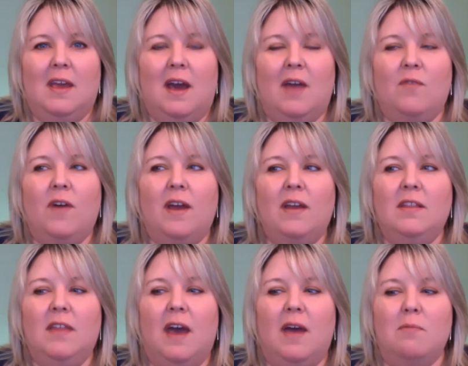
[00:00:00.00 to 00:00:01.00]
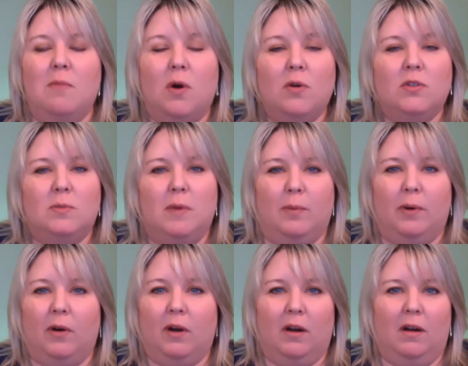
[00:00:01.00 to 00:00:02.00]
I find that most
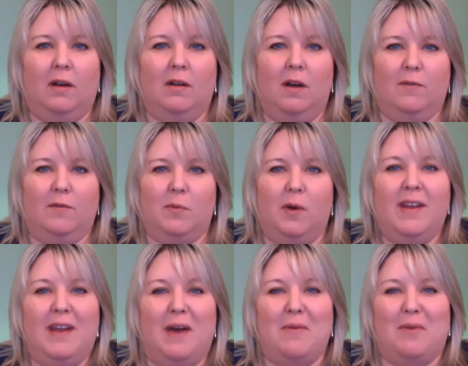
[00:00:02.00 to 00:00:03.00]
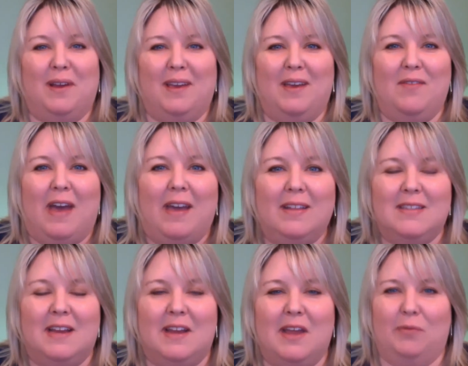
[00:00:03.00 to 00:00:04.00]
people are uncomfortable at networking
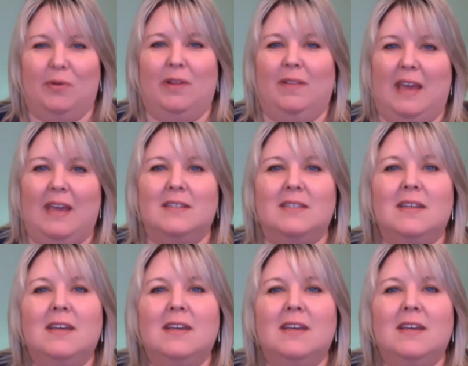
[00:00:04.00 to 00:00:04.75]
events and can relate